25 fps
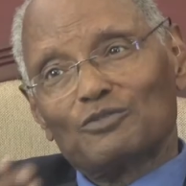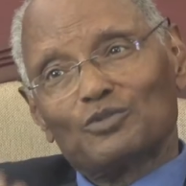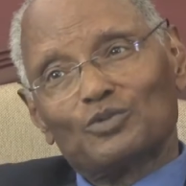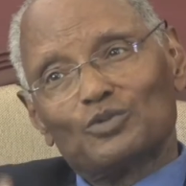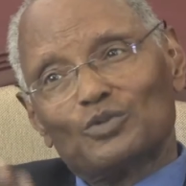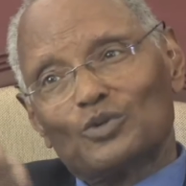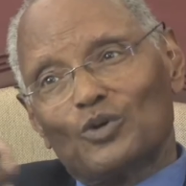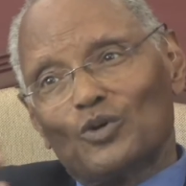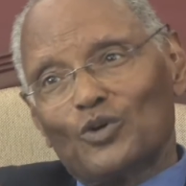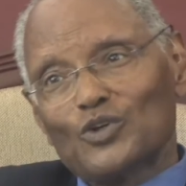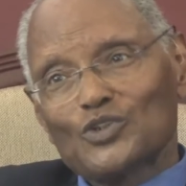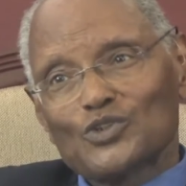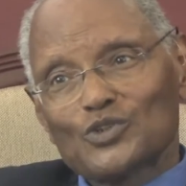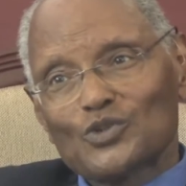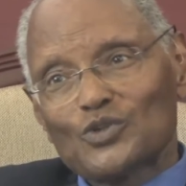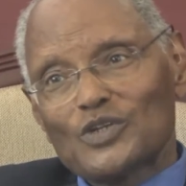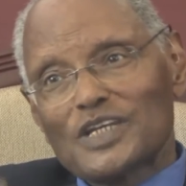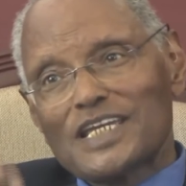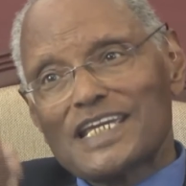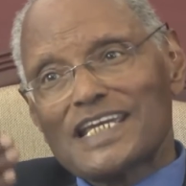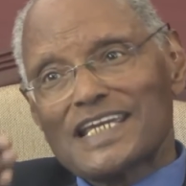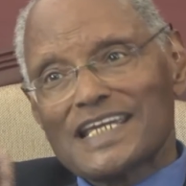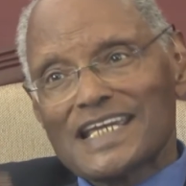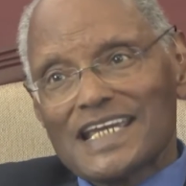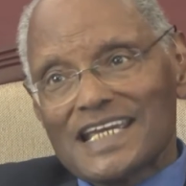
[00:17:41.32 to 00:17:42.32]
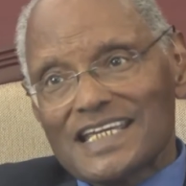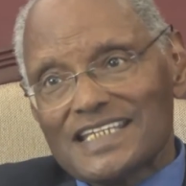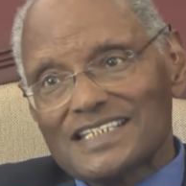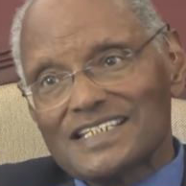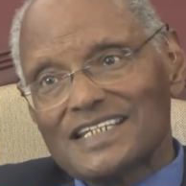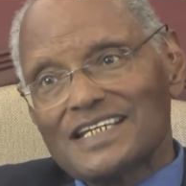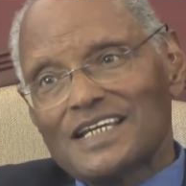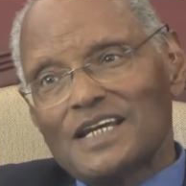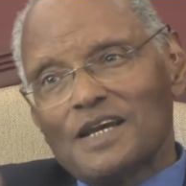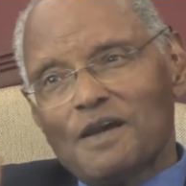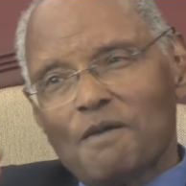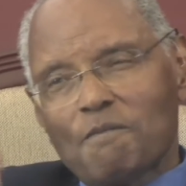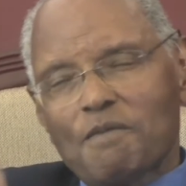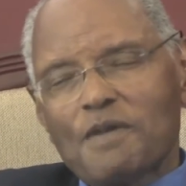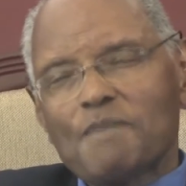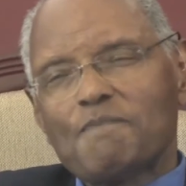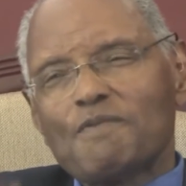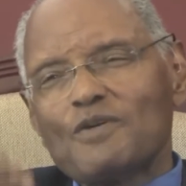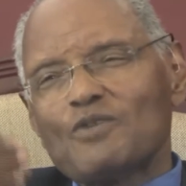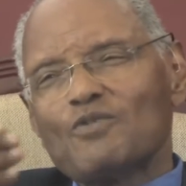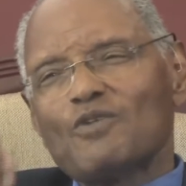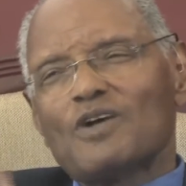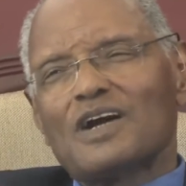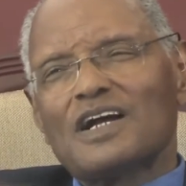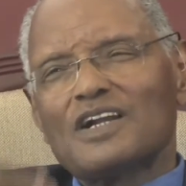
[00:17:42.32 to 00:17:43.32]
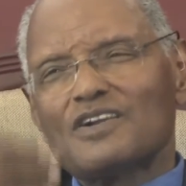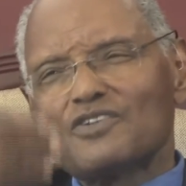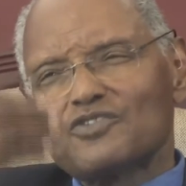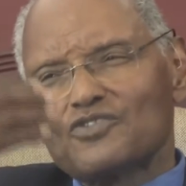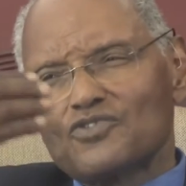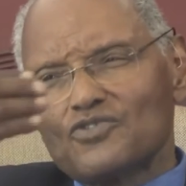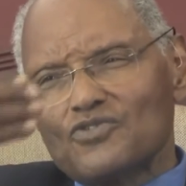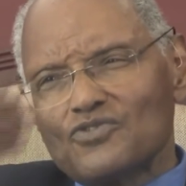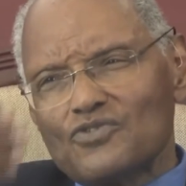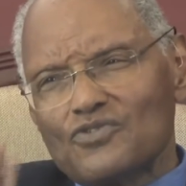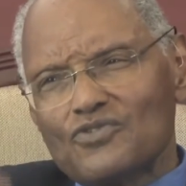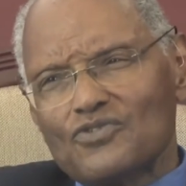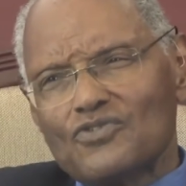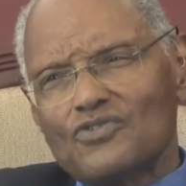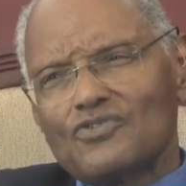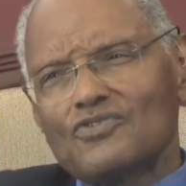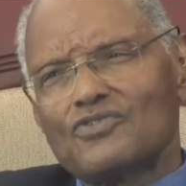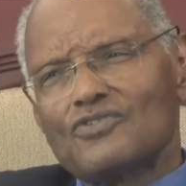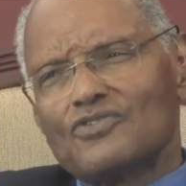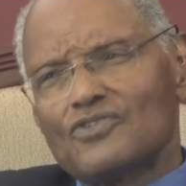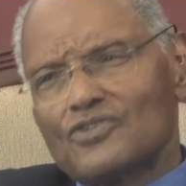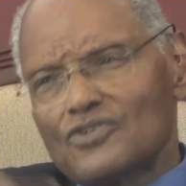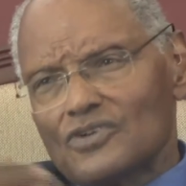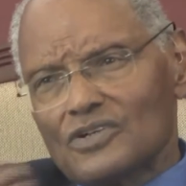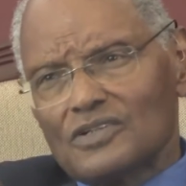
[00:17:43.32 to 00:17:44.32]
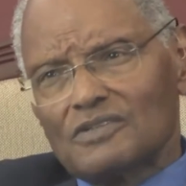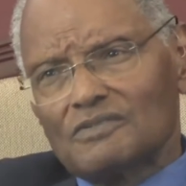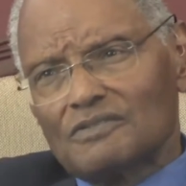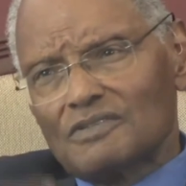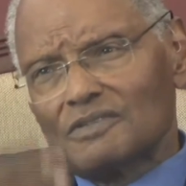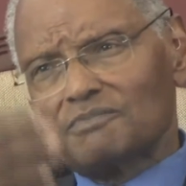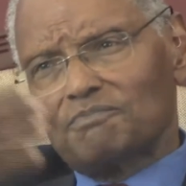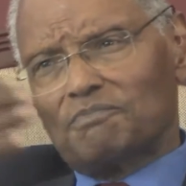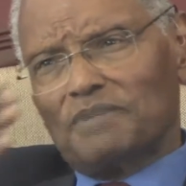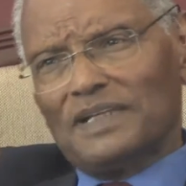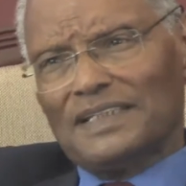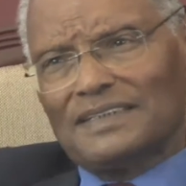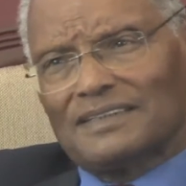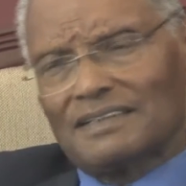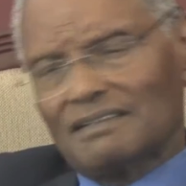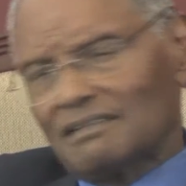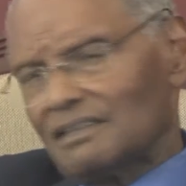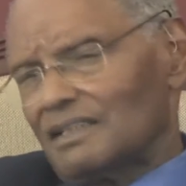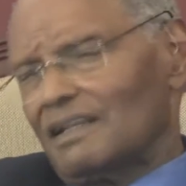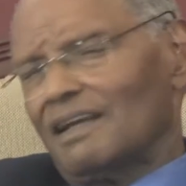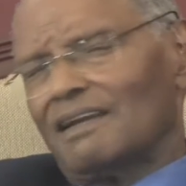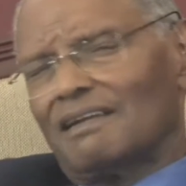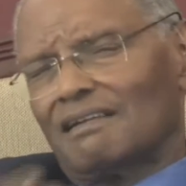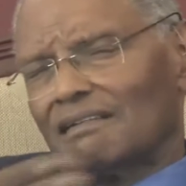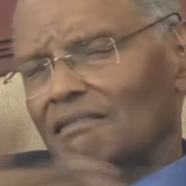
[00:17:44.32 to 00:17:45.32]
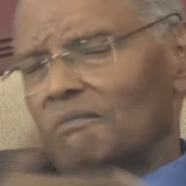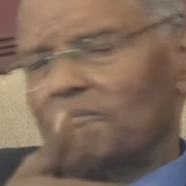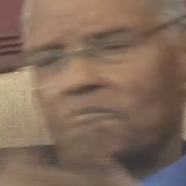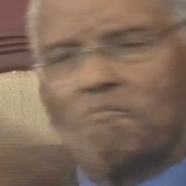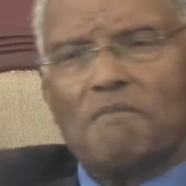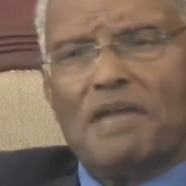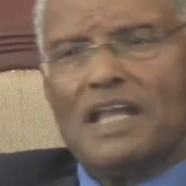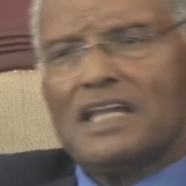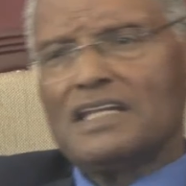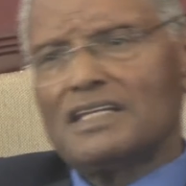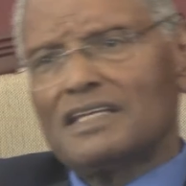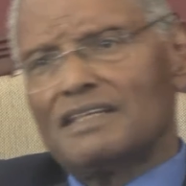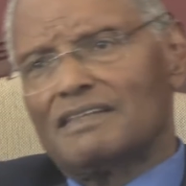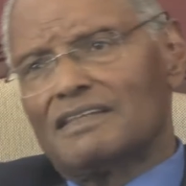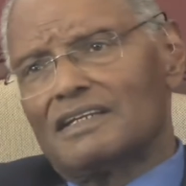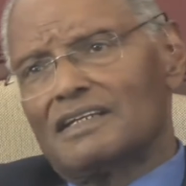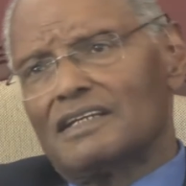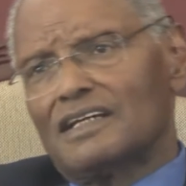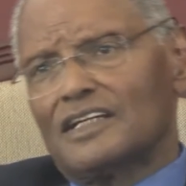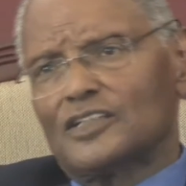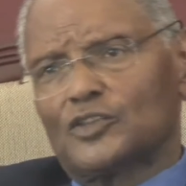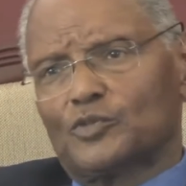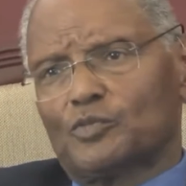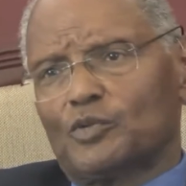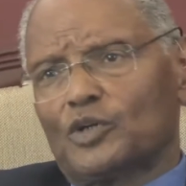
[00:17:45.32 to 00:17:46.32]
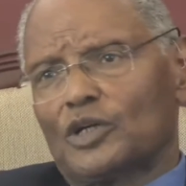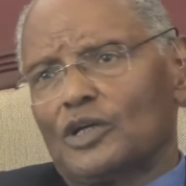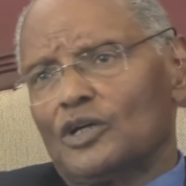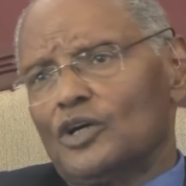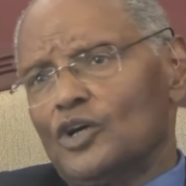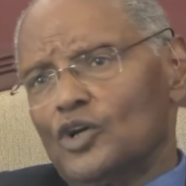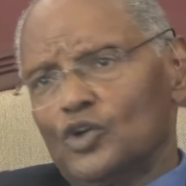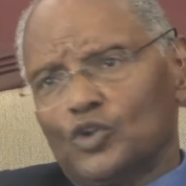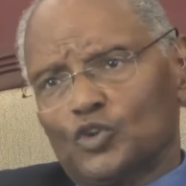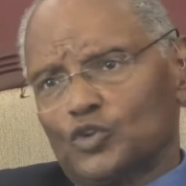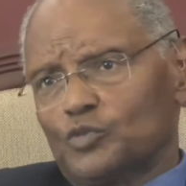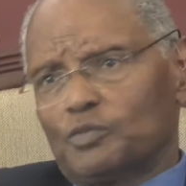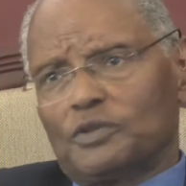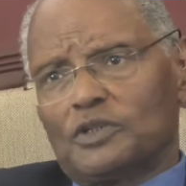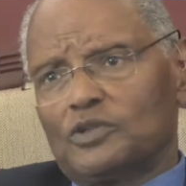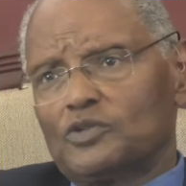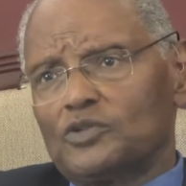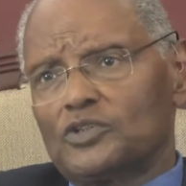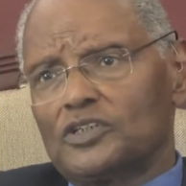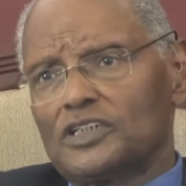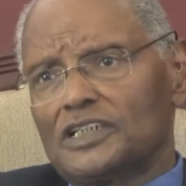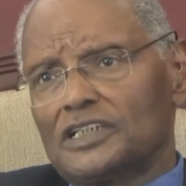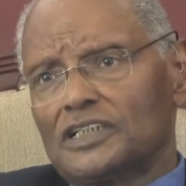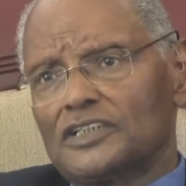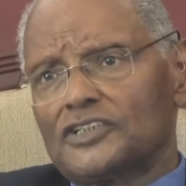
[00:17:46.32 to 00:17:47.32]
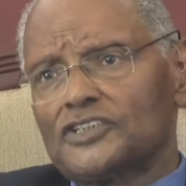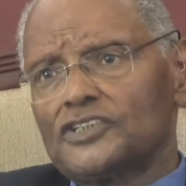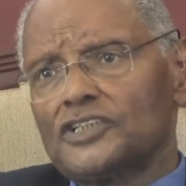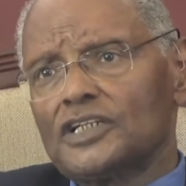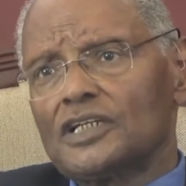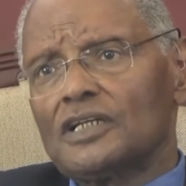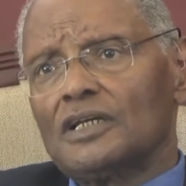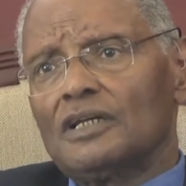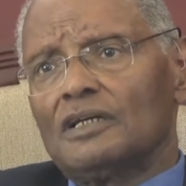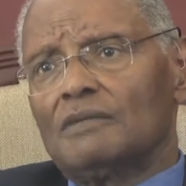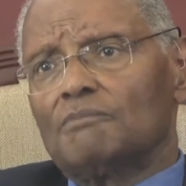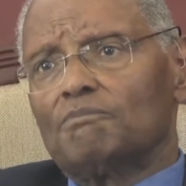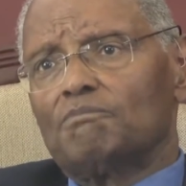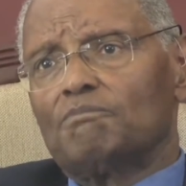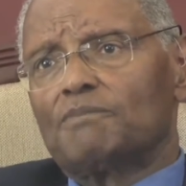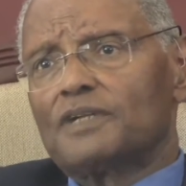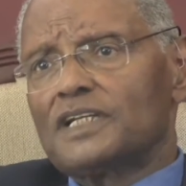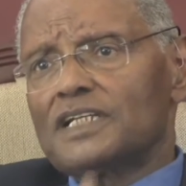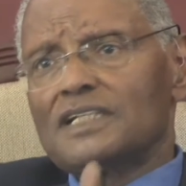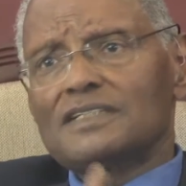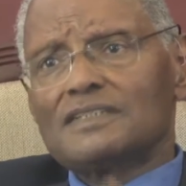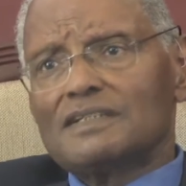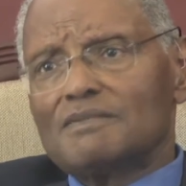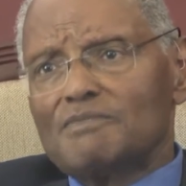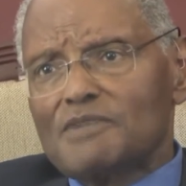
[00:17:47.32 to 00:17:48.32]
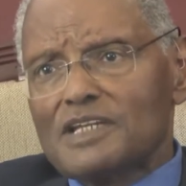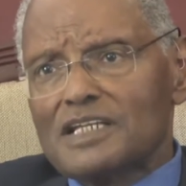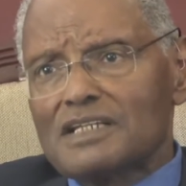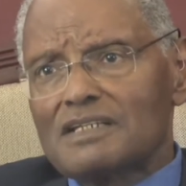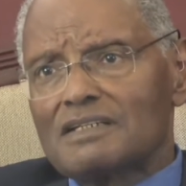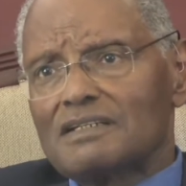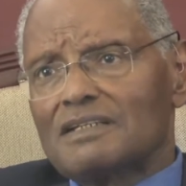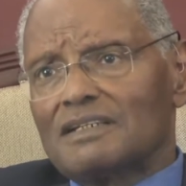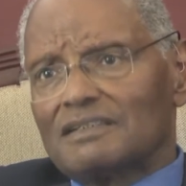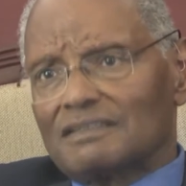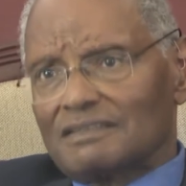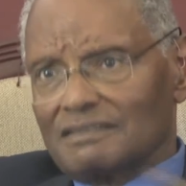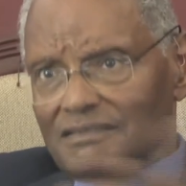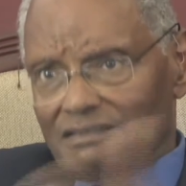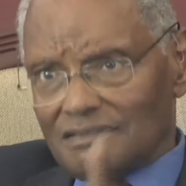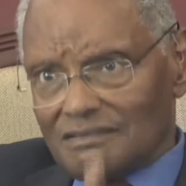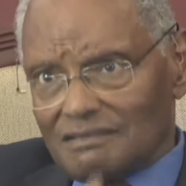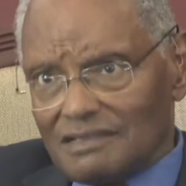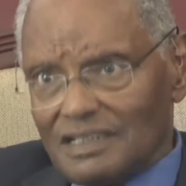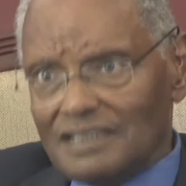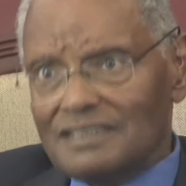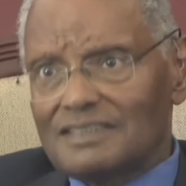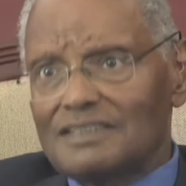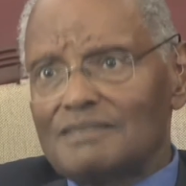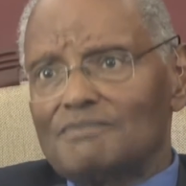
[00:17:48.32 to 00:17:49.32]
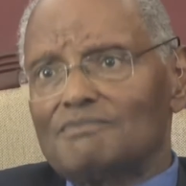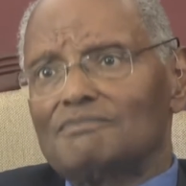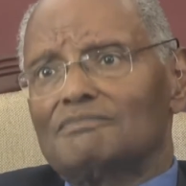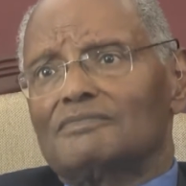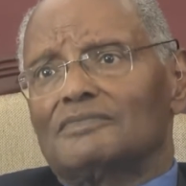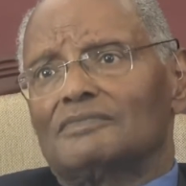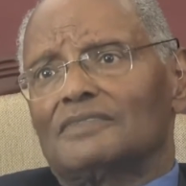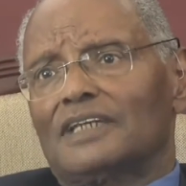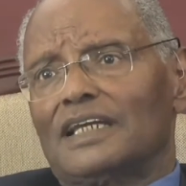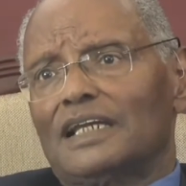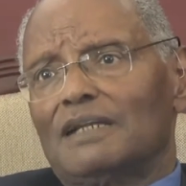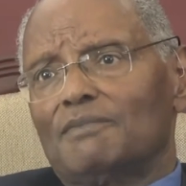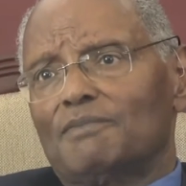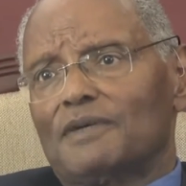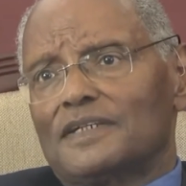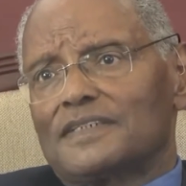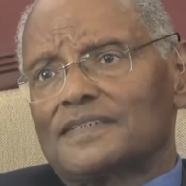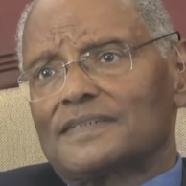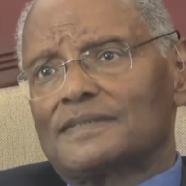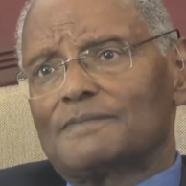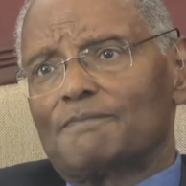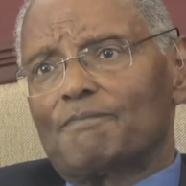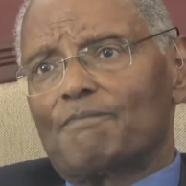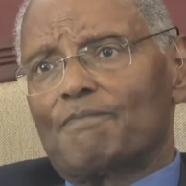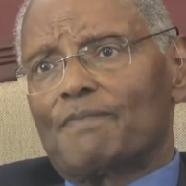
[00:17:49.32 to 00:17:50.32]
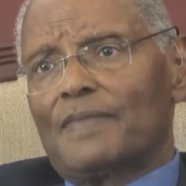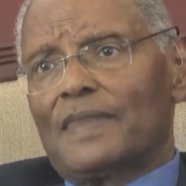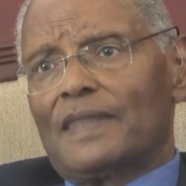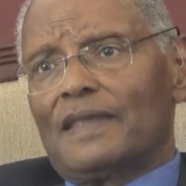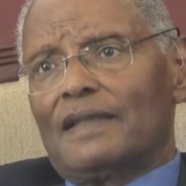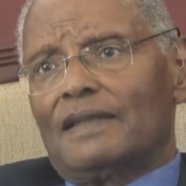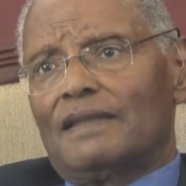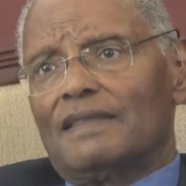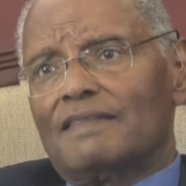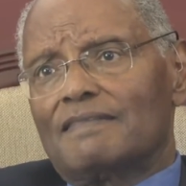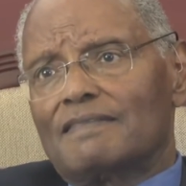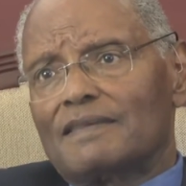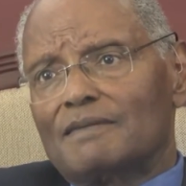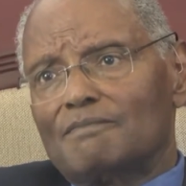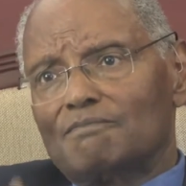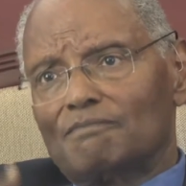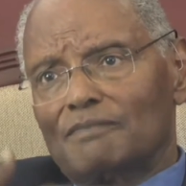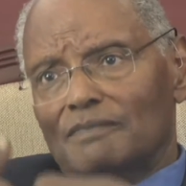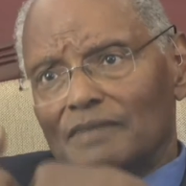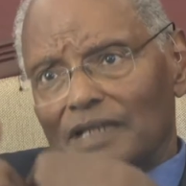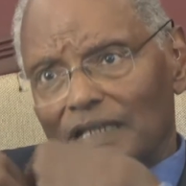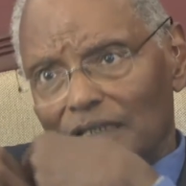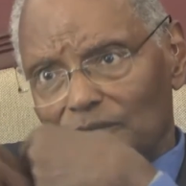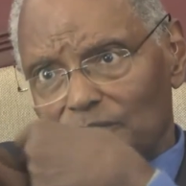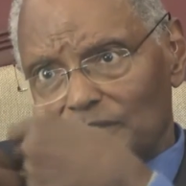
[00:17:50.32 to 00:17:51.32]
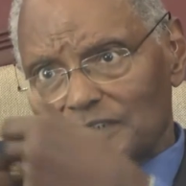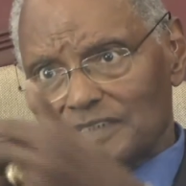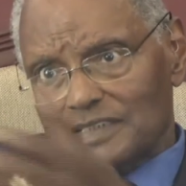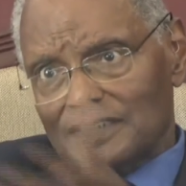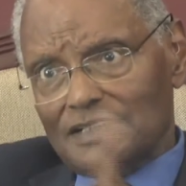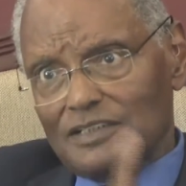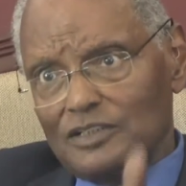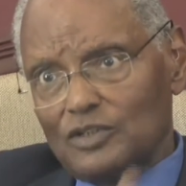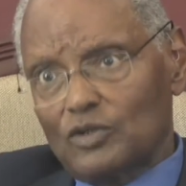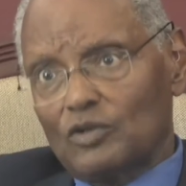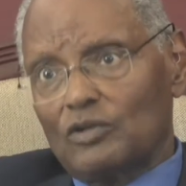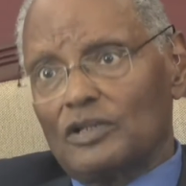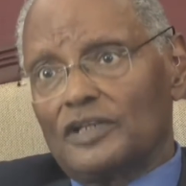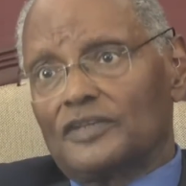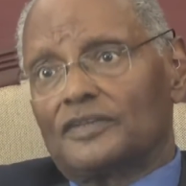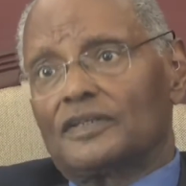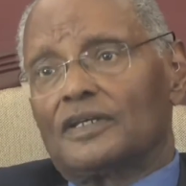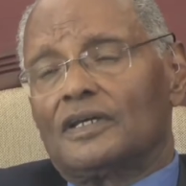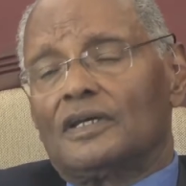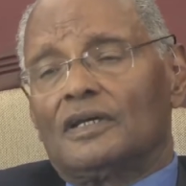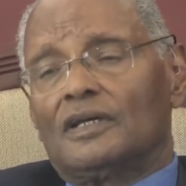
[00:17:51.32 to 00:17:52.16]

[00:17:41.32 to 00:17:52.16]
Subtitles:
to also engage people who can do good, better. There are many in the diaspora who speak good English. Bring them in. Let them help us. Let them help us articulate.